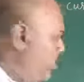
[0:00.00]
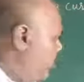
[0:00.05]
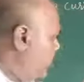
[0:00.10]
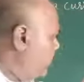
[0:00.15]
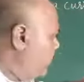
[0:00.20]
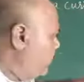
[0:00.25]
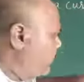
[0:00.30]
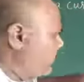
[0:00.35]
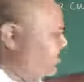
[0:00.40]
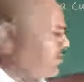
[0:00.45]

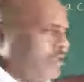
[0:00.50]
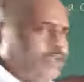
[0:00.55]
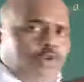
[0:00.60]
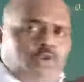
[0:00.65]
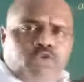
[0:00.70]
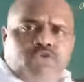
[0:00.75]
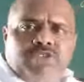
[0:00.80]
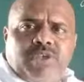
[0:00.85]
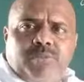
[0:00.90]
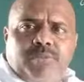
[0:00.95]
This is the
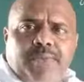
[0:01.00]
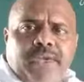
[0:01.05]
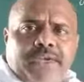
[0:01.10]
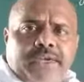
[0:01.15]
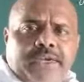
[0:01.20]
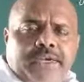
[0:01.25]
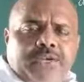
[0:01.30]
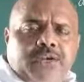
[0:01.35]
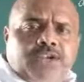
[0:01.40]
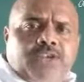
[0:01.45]
U-shaped
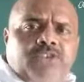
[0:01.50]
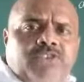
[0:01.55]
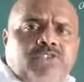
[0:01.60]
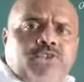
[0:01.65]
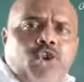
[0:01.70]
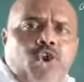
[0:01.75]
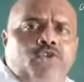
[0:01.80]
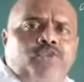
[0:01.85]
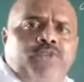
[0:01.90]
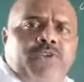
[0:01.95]
magnet or the
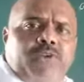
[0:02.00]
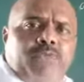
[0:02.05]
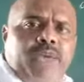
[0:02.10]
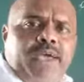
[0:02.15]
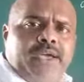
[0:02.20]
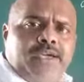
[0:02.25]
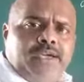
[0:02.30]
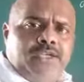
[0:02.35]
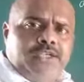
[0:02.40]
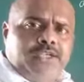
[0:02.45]
strong field
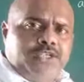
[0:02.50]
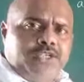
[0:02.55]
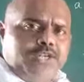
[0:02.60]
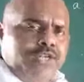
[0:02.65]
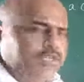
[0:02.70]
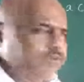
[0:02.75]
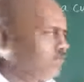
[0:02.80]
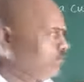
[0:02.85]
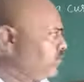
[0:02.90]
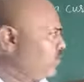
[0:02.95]

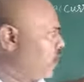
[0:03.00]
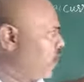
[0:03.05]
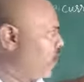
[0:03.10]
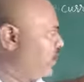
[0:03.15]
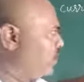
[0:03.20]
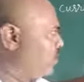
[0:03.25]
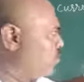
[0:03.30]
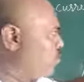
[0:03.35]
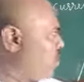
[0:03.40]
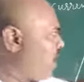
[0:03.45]
magnet,
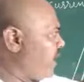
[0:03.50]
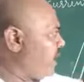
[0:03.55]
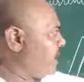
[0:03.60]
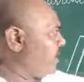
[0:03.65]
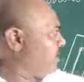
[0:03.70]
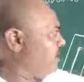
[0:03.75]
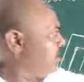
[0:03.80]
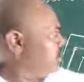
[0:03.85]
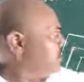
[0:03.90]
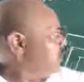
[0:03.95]
and the
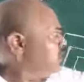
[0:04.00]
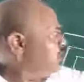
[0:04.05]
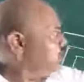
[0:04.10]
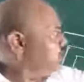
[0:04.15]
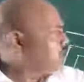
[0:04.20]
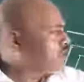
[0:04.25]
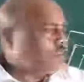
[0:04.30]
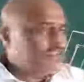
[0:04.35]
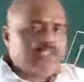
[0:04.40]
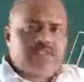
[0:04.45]
wire.
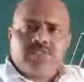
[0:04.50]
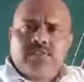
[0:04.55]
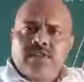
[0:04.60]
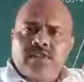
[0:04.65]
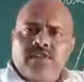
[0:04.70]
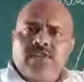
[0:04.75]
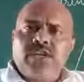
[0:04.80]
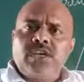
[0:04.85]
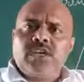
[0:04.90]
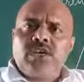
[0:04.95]
This is a
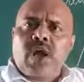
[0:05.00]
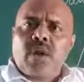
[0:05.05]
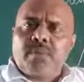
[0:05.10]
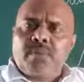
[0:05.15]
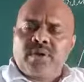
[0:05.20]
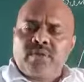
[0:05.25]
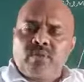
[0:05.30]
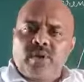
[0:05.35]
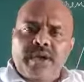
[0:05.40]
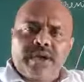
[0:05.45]
thick
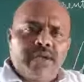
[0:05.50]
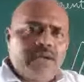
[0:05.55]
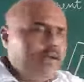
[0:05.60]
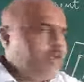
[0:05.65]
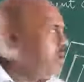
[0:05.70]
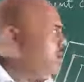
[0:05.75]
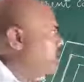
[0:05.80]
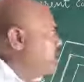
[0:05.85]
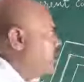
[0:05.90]
copper wire,